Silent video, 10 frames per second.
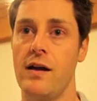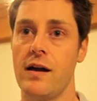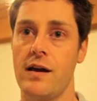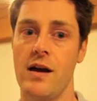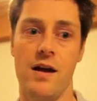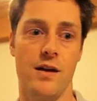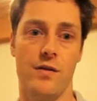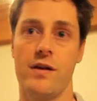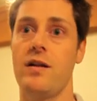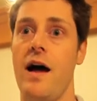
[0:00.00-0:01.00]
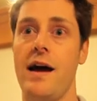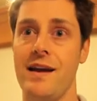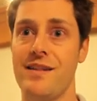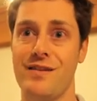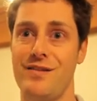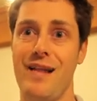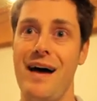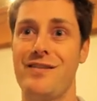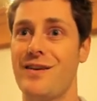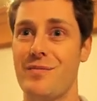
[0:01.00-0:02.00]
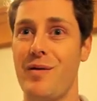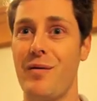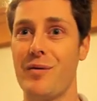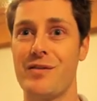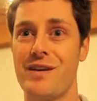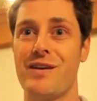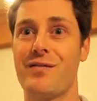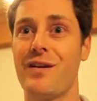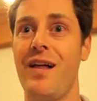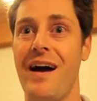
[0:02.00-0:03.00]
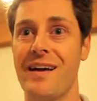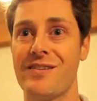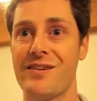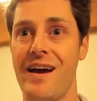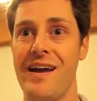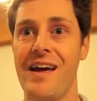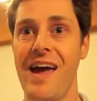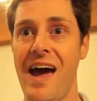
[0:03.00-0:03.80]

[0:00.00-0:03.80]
Like, you know, the client, this last year probably was the year of clients, right?